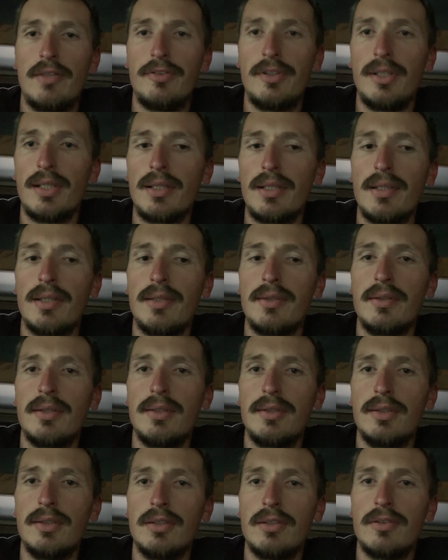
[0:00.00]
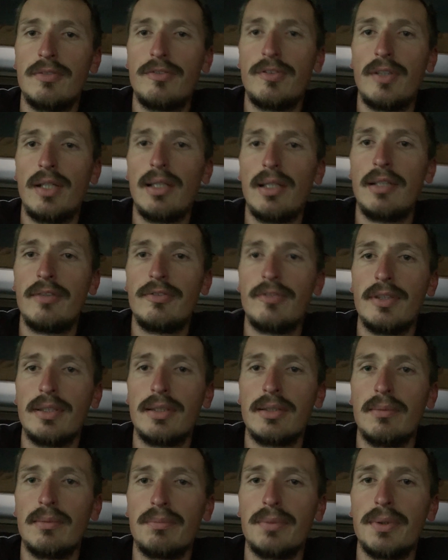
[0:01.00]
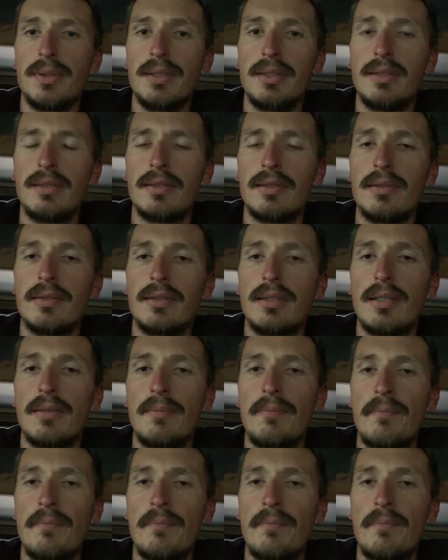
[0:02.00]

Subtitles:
there, and it just fell off at some point. And